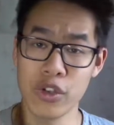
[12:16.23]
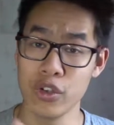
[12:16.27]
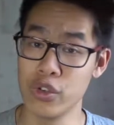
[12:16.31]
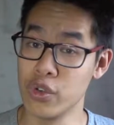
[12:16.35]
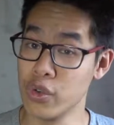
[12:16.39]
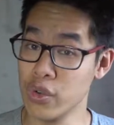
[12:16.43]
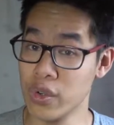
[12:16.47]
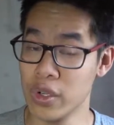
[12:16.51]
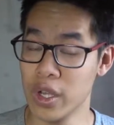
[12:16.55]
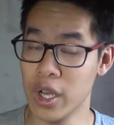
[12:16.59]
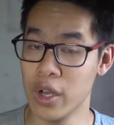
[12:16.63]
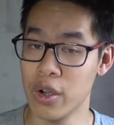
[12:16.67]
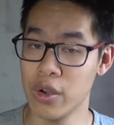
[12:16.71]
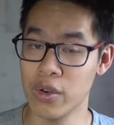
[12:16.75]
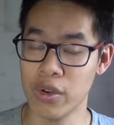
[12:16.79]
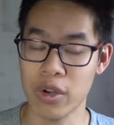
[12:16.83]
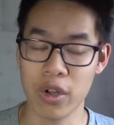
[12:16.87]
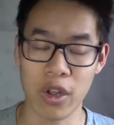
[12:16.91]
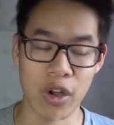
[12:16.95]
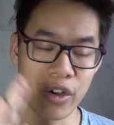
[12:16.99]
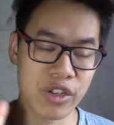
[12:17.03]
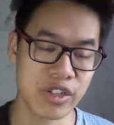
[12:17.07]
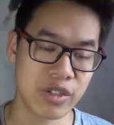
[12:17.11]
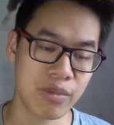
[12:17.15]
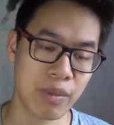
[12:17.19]
Yuno
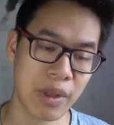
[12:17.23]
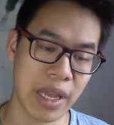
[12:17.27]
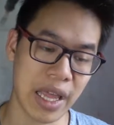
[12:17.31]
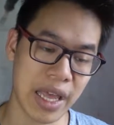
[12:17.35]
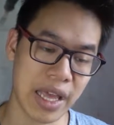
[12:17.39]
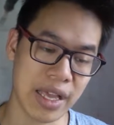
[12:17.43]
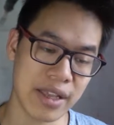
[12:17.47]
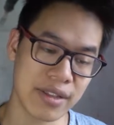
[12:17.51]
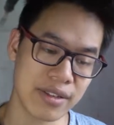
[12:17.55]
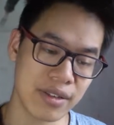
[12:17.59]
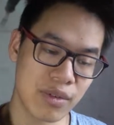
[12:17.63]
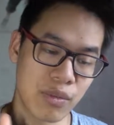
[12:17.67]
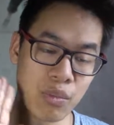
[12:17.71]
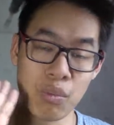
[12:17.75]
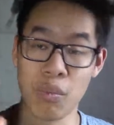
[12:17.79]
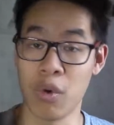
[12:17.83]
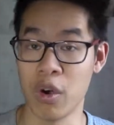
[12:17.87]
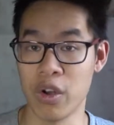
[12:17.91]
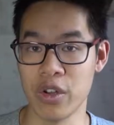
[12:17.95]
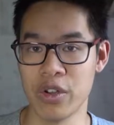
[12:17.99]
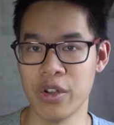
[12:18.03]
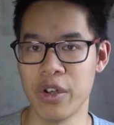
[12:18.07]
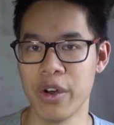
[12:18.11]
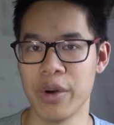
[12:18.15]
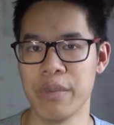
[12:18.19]
cosplays and
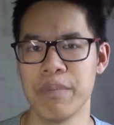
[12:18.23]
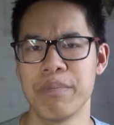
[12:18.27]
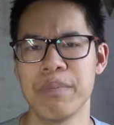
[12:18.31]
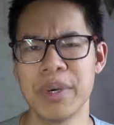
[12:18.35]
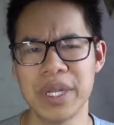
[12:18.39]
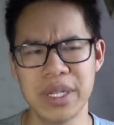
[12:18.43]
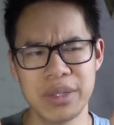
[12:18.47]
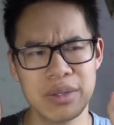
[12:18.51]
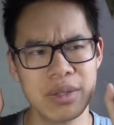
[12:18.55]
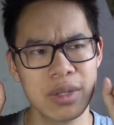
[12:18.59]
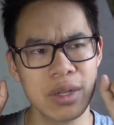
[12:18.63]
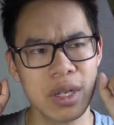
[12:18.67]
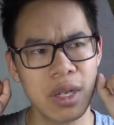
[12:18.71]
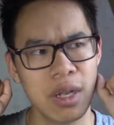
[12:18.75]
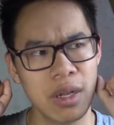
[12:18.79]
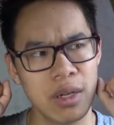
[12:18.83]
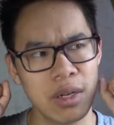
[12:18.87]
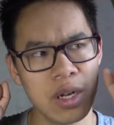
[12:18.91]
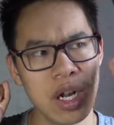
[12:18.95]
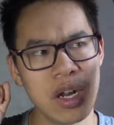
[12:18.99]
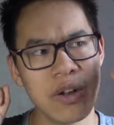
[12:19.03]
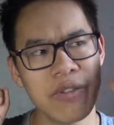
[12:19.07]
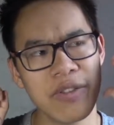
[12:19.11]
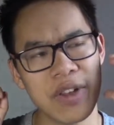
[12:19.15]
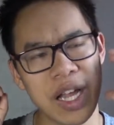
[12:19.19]
whatnot, but
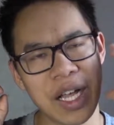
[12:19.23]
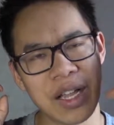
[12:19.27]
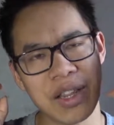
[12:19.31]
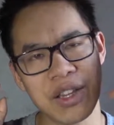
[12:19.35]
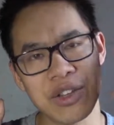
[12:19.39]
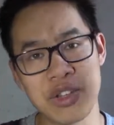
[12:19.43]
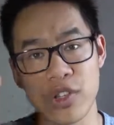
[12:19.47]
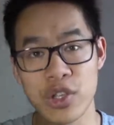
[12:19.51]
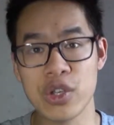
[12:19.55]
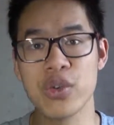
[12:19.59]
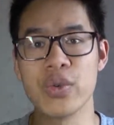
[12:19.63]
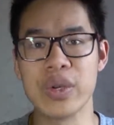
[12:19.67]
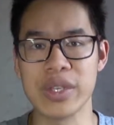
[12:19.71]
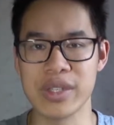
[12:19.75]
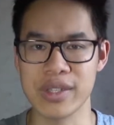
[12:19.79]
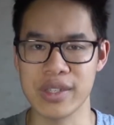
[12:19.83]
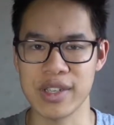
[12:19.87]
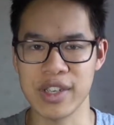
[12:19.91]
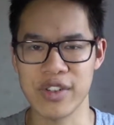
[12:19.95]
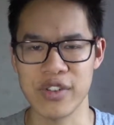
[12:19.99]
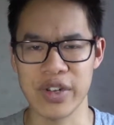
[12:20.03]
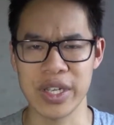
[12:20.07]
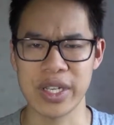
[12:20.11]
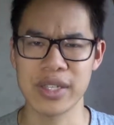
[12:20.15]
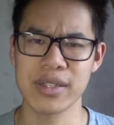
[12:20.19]
none of like the newer
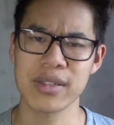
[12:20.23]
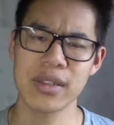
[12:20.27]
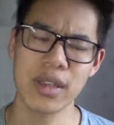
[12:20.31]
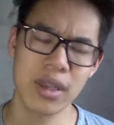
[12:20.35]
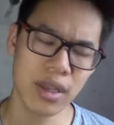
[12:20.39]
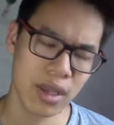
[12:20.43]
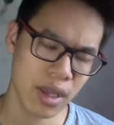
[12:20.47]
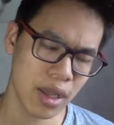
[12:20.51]
series.